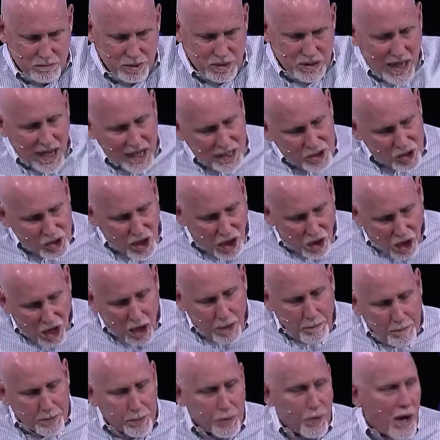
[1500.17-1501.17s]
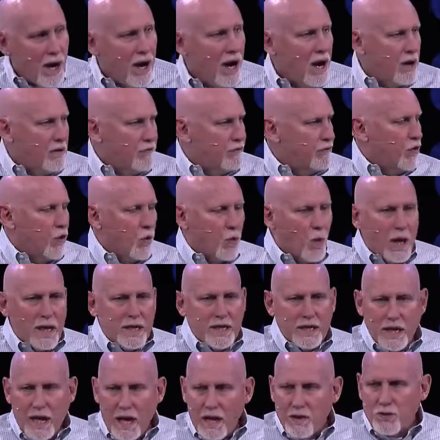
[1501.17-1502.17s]
But that's our prayer for
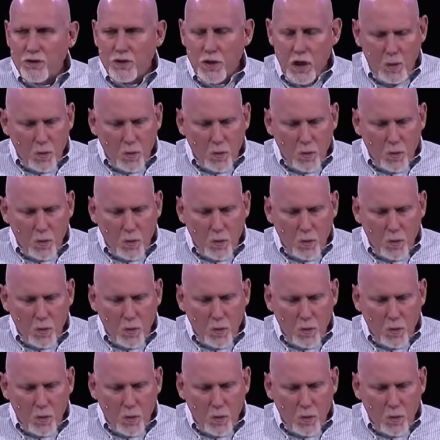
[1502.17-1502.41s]
one another,